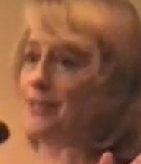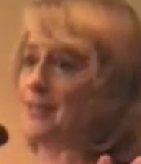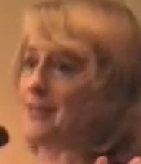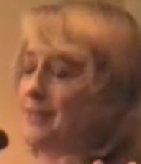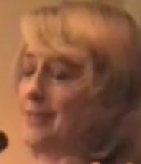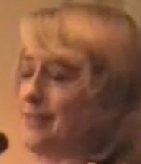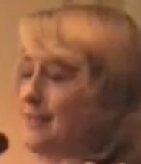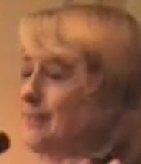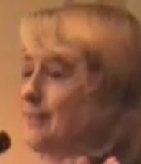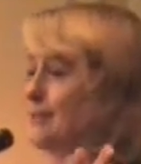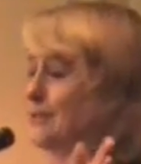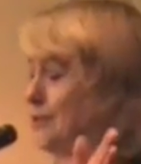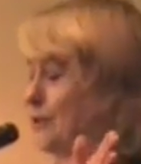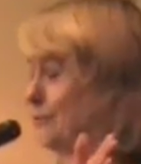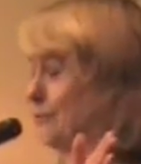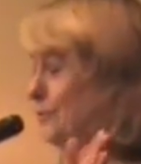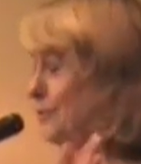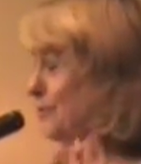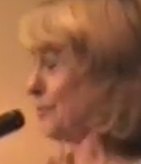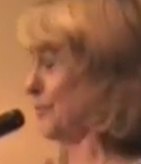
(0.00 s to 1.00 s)
assistants
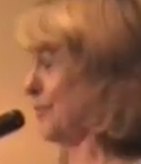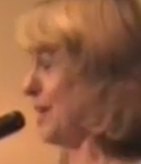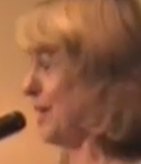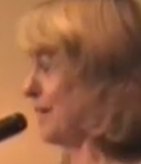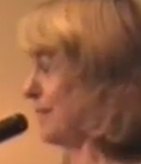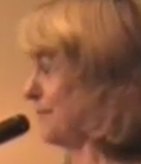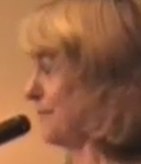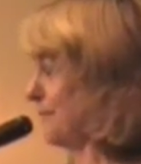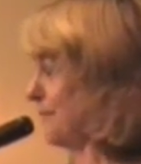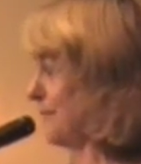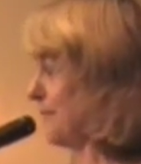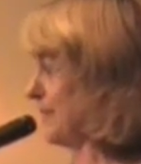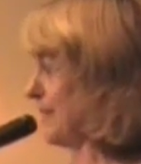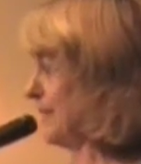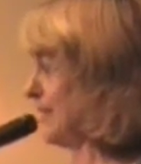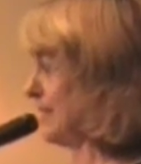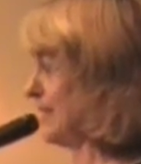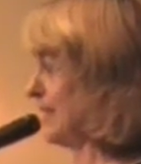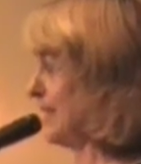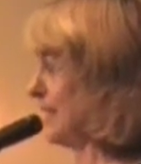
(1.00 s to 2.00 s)
know this well.
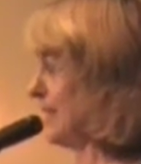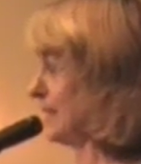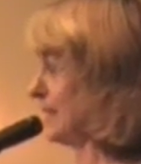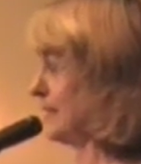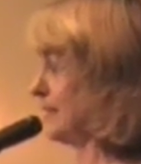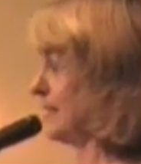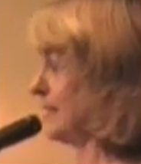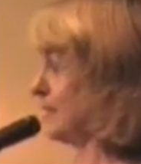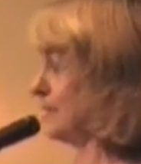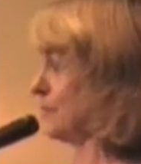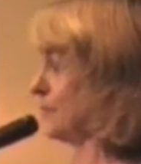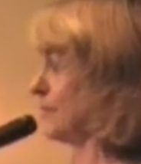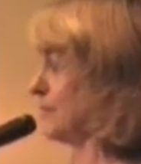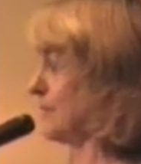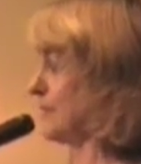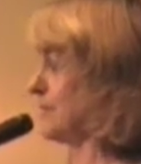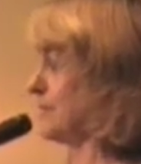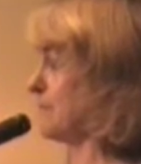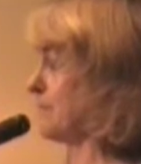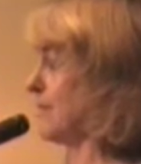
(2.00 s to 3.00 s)
It's
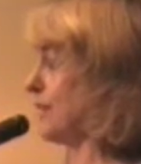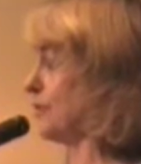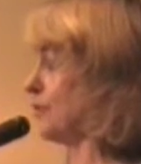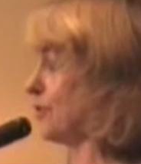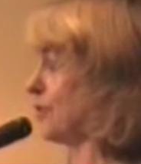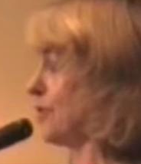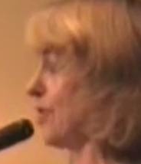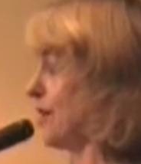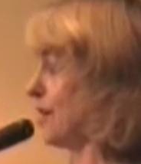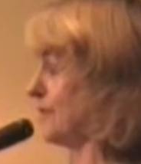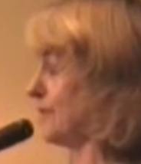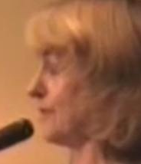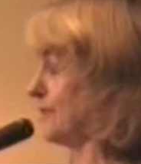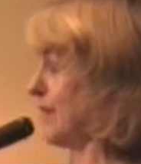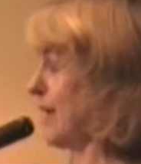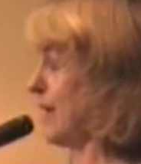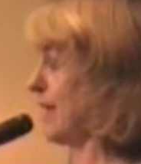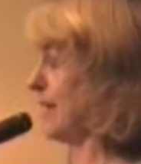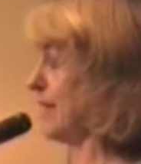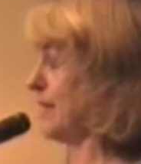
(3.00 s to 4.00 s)
really the major cause
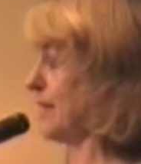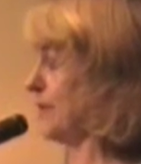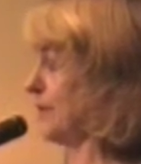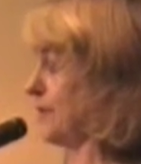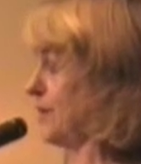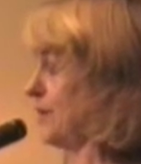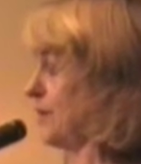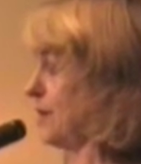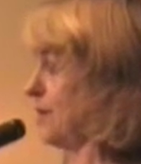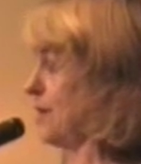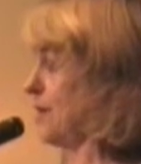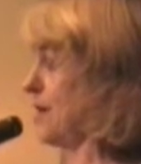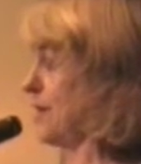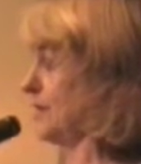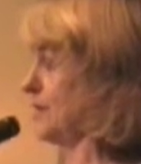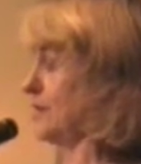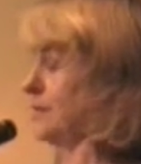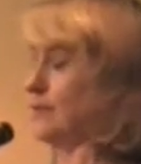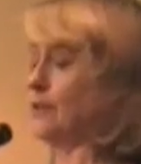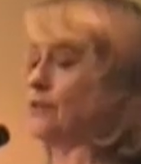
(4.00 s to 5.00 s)
of high healthcare
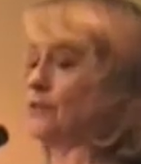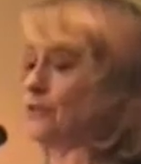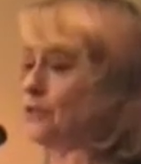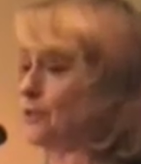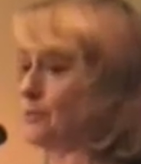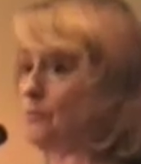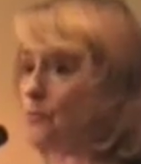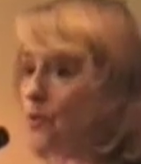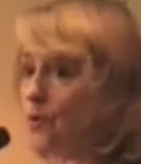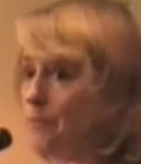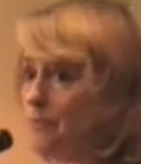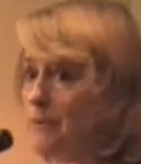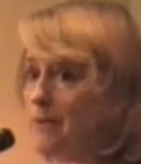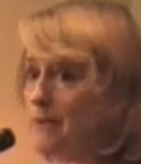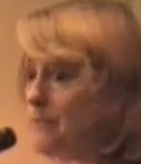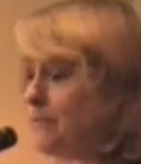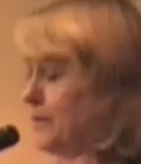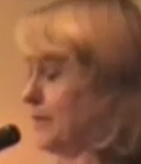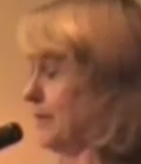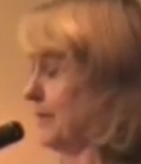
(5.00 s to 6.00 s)
costs. It hurts more
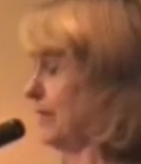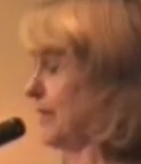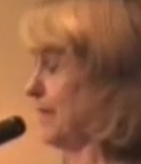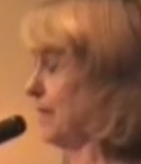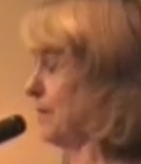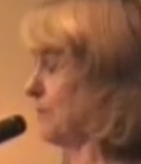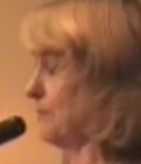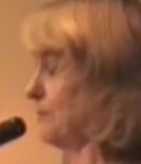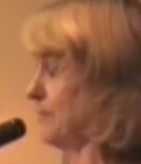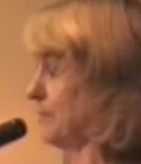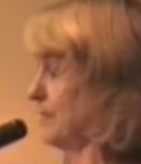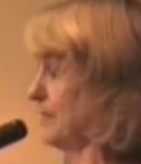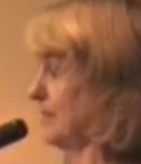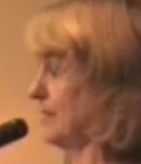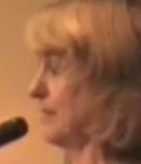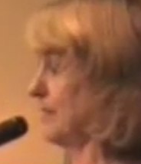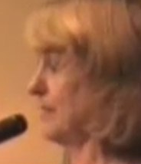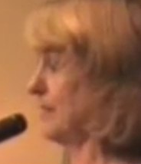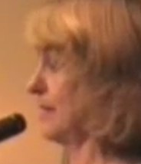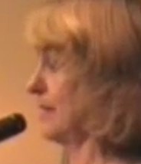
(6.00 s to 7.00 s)
people than it helps,
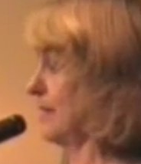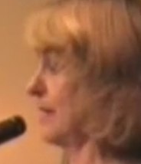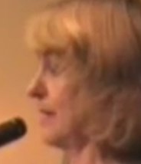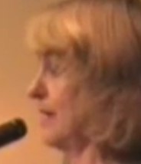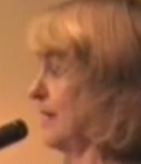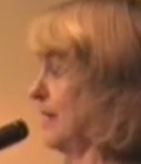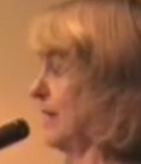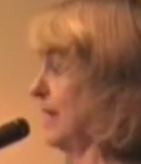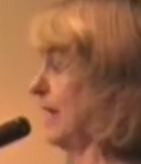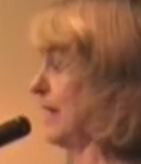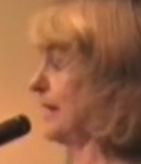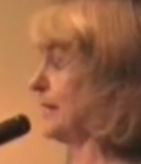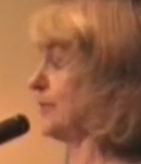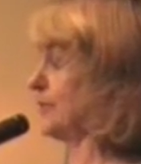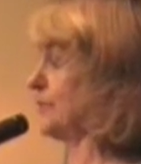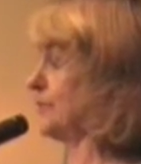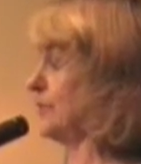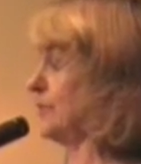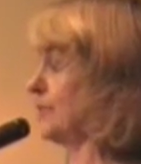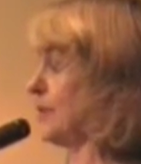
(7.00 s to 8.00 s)
and
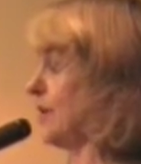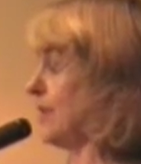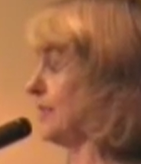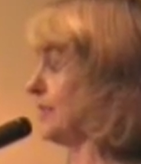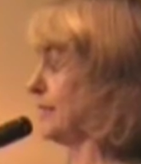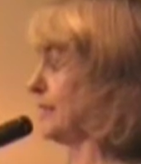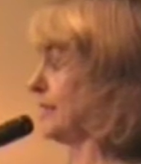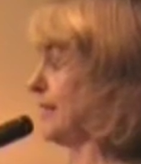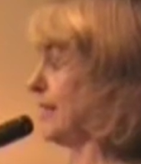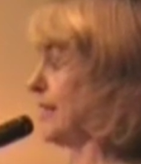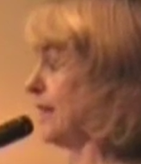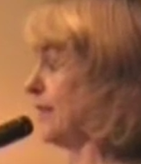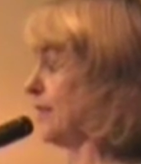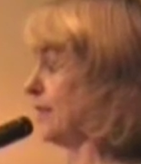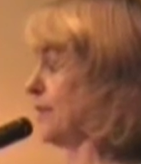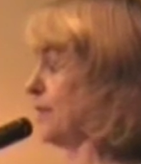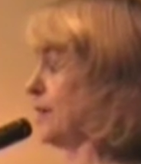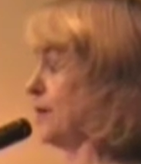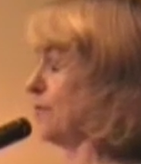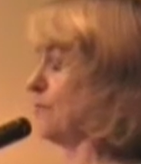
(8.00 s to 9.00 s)
it's resulted in
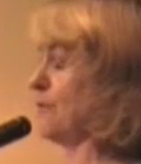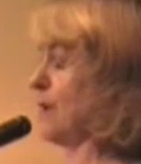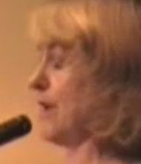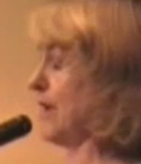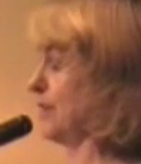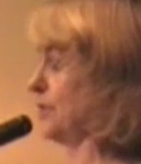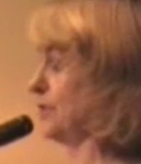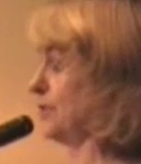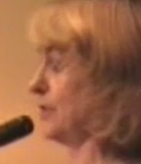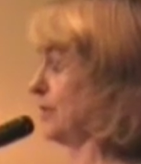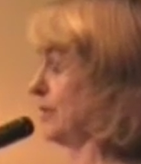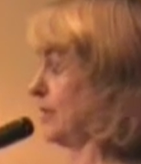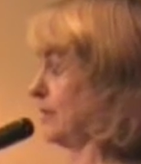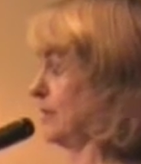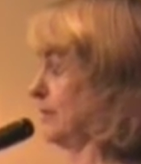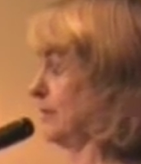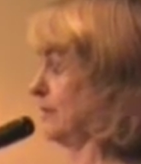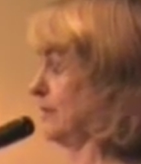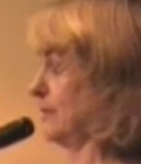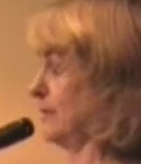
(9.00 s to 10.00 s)
healthcare
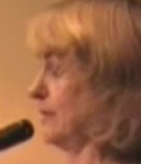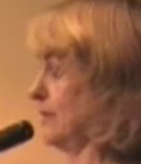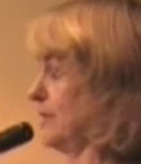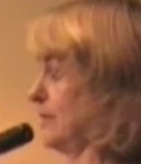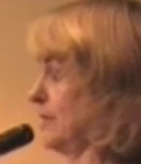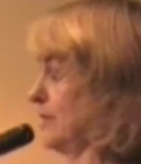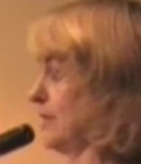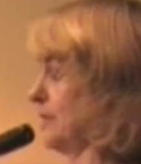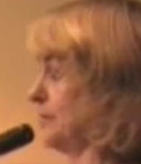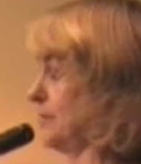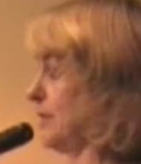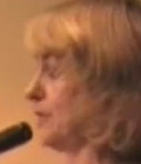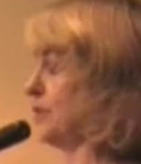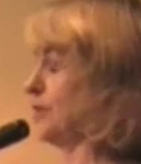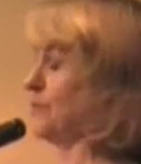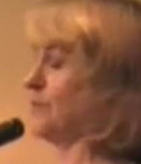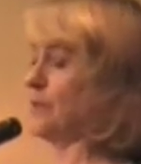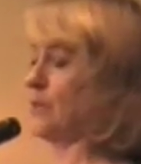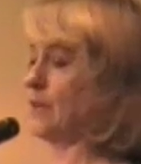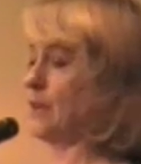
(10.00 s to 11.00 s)
rationing,
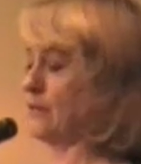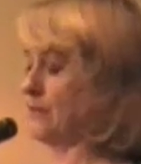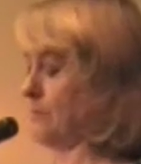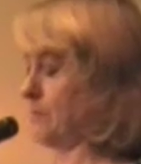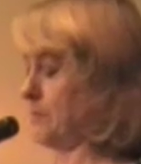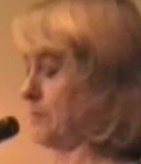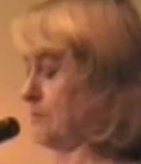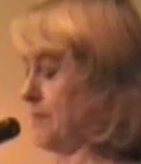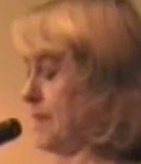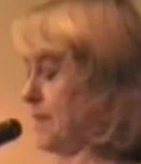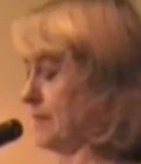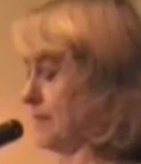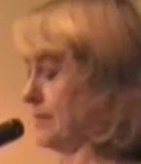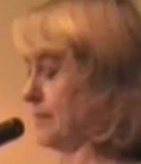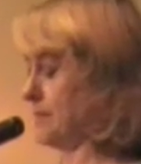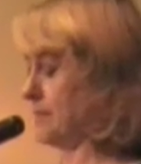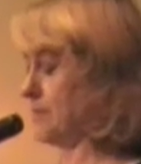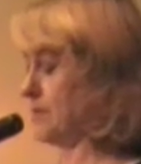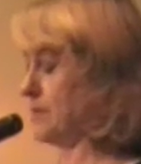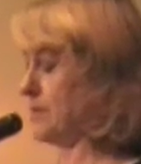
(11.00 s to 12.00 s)
especially when the government pays
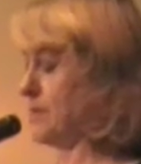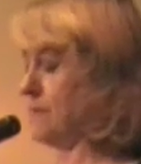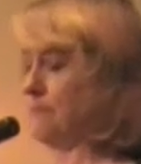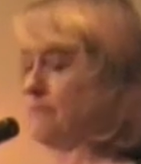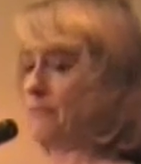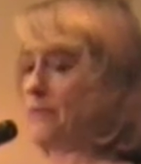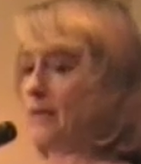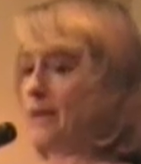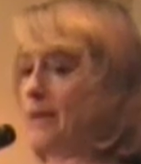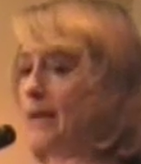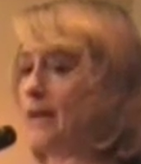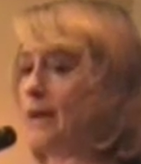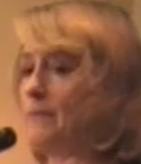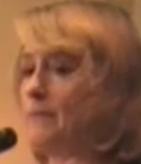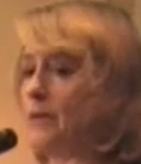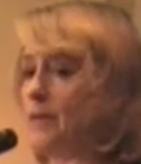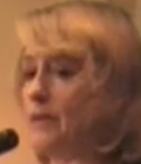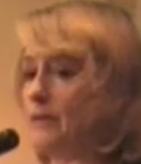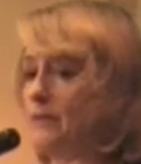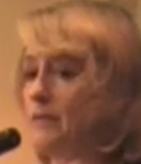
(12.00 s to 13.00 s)
the bill. And
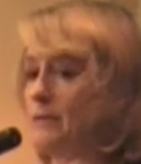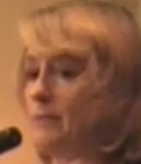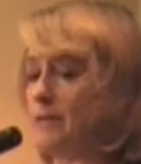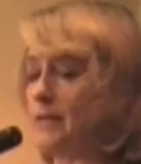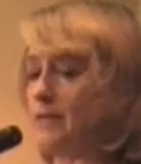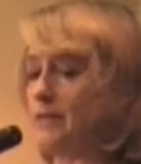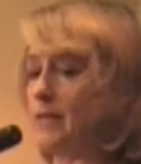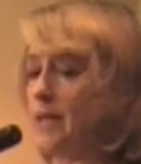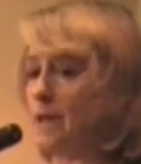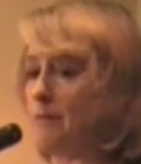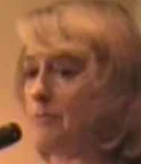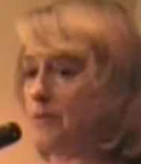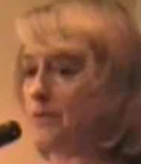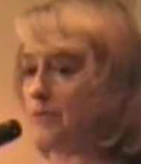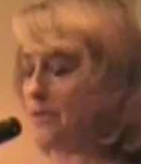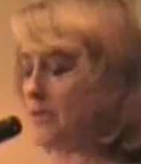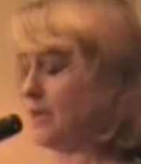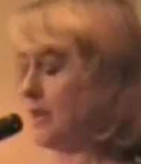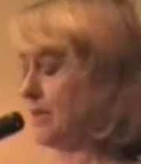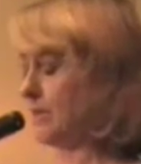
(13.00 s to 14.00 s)
I'm going to give some
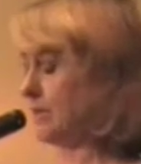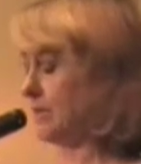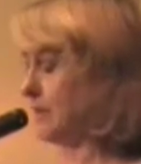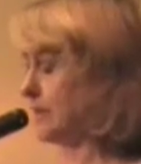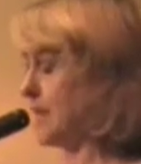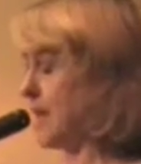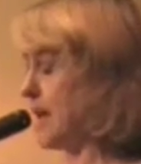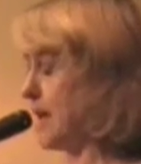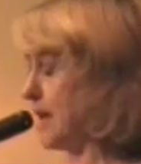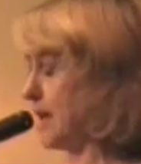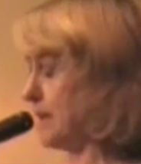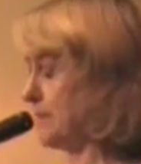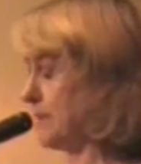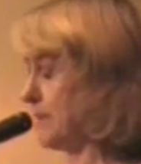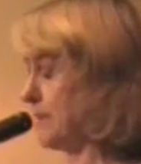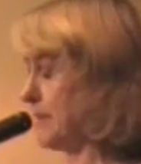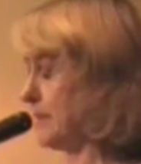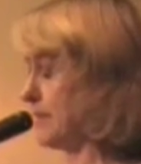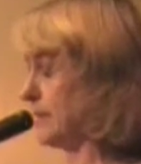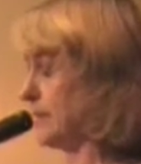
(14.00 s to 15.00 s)
examples in the next slide
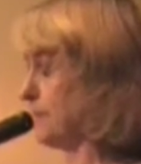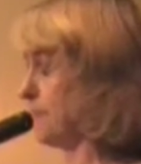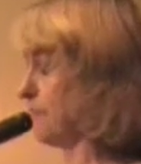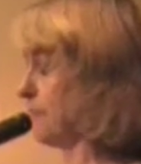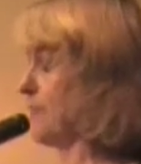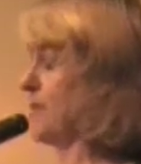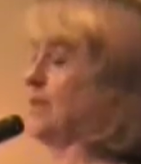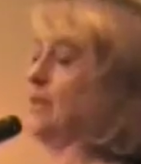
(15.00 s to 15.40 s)
because